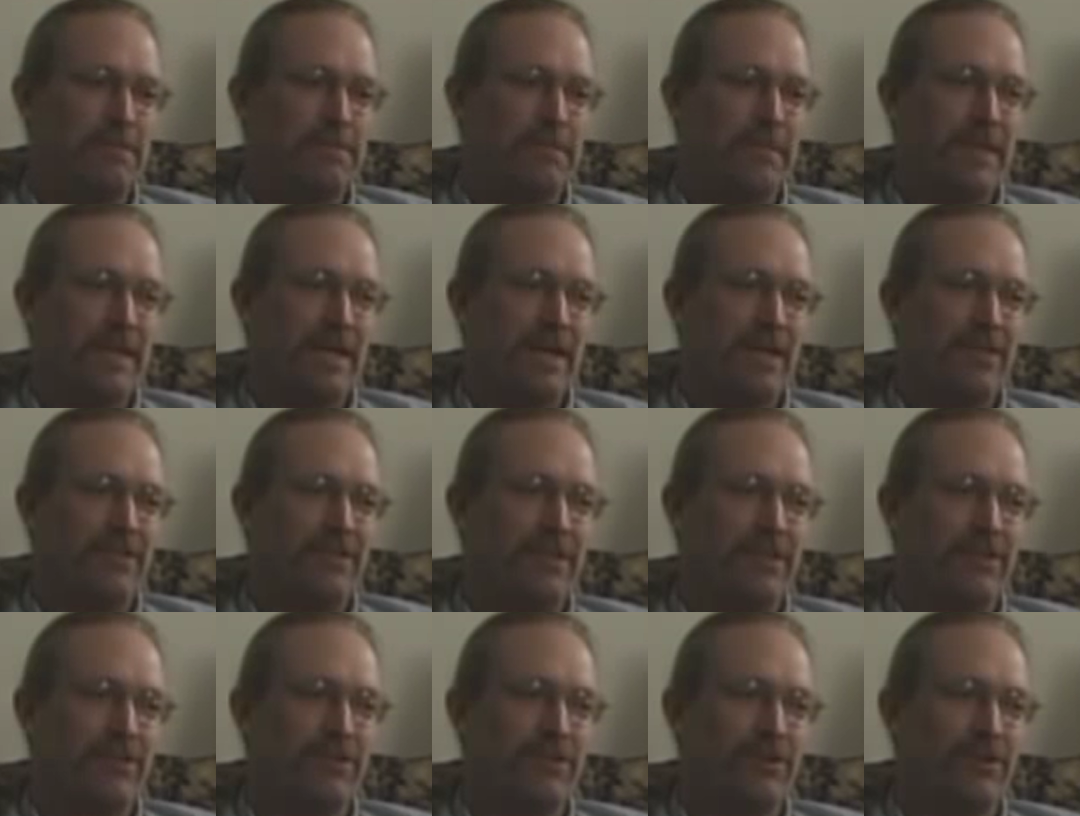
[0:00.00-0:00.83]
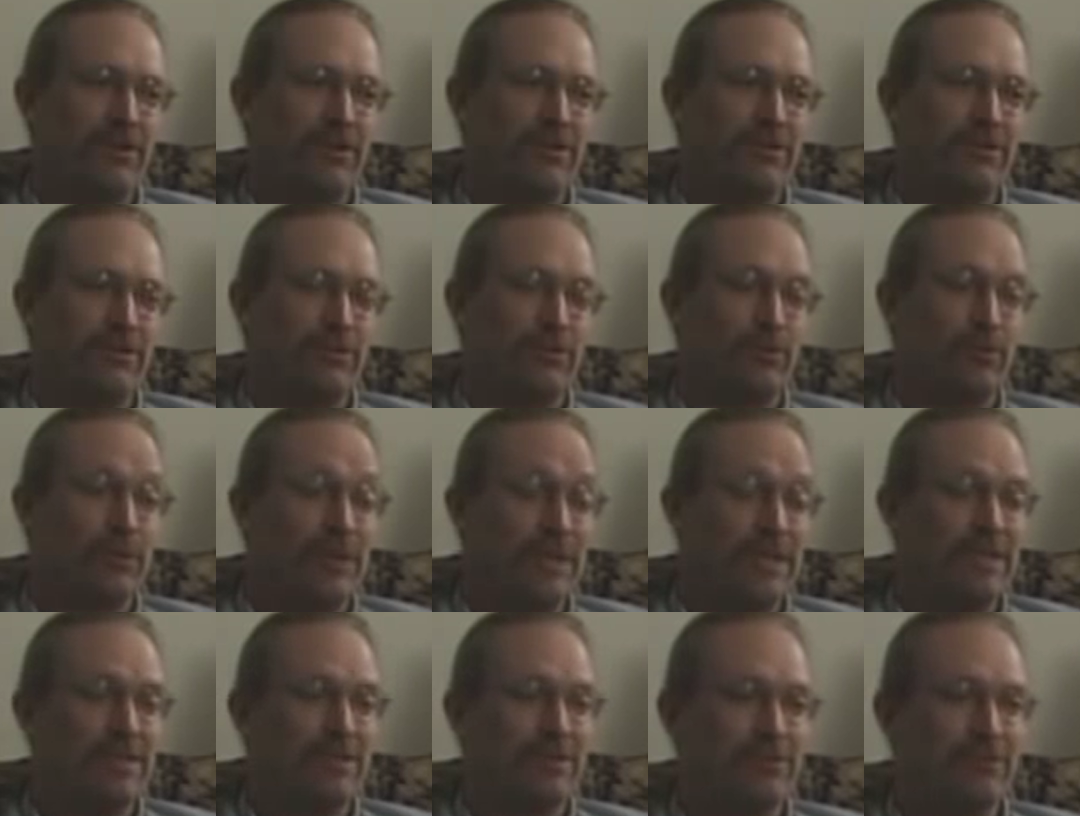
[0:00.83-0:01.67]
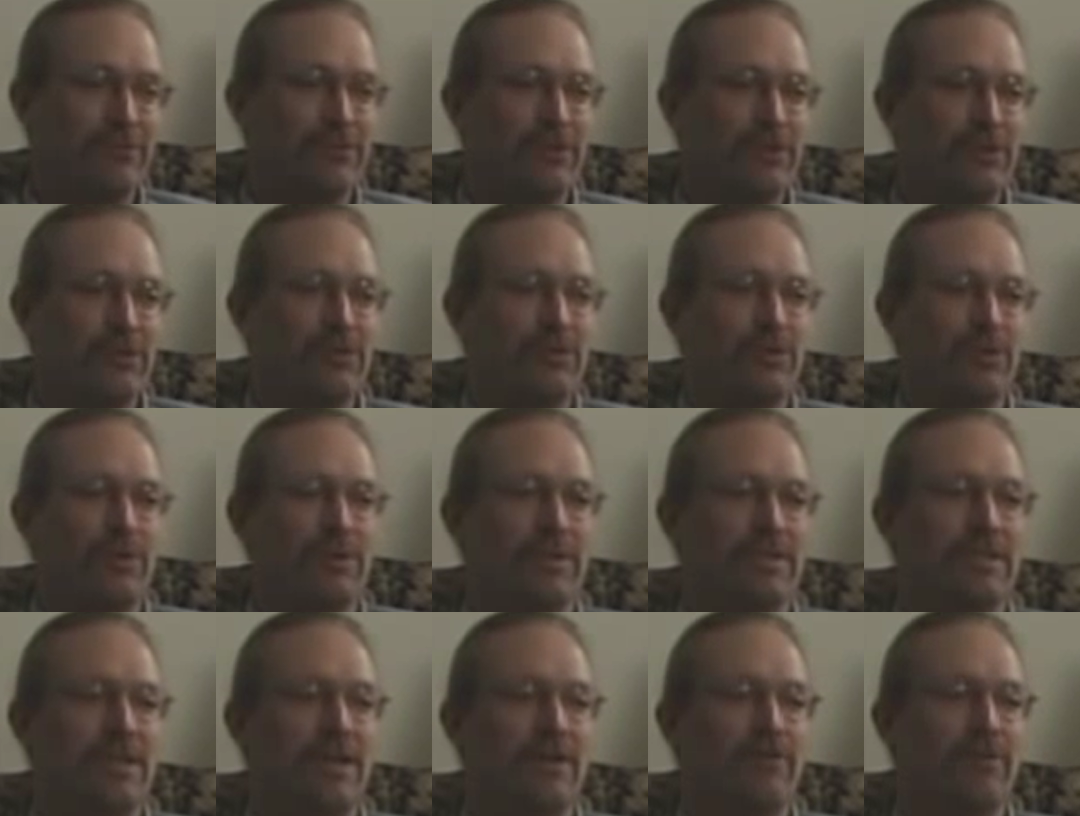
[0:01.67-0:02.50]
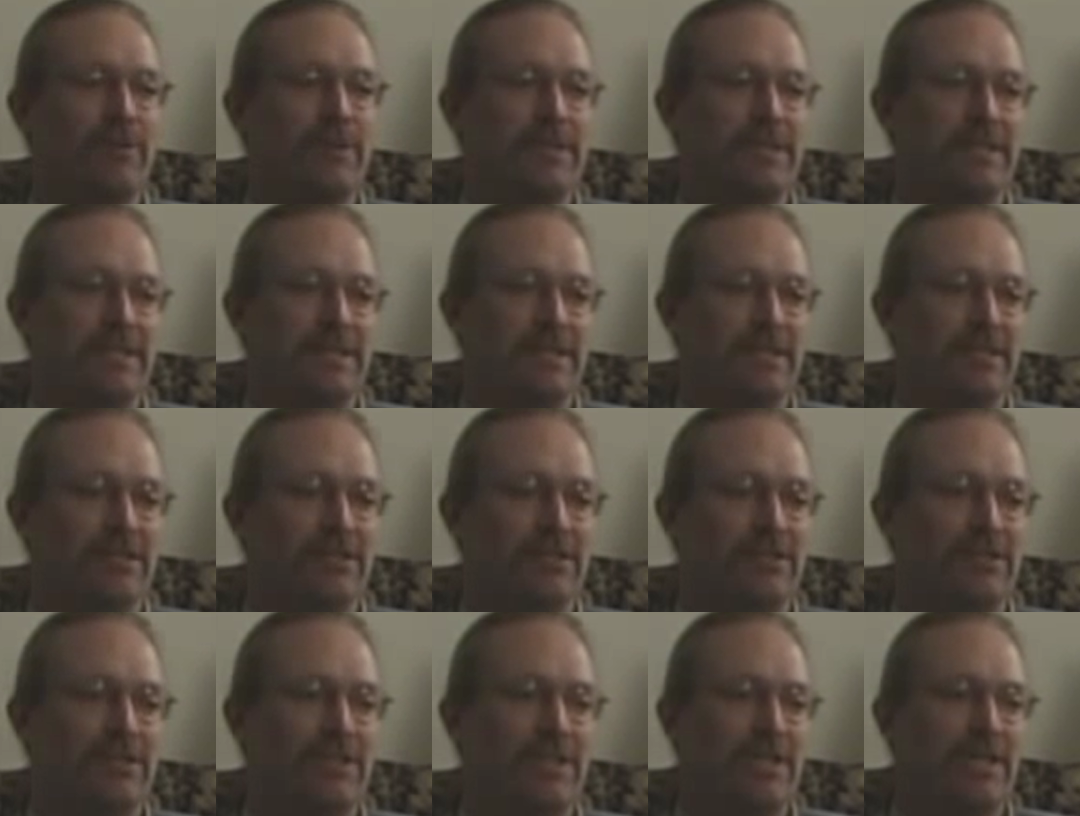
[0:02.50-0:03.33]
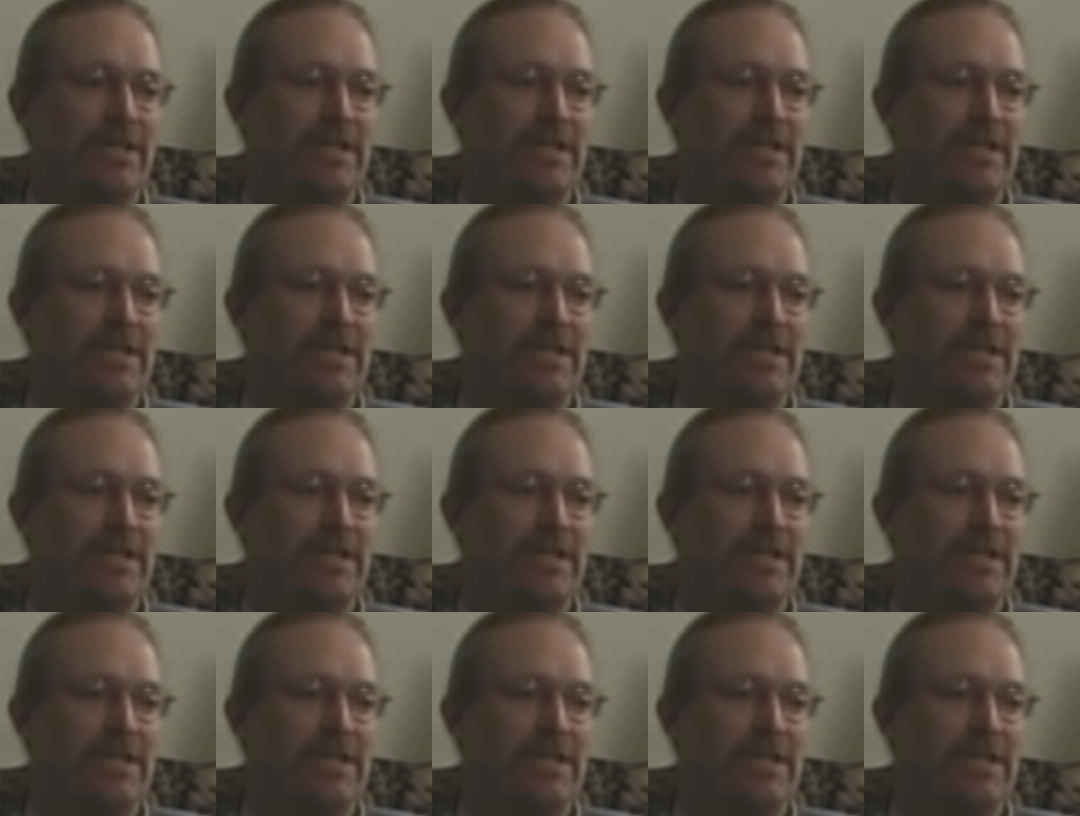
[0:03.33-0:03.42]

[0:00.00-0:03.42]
and I think Thoreau's real view toward government is,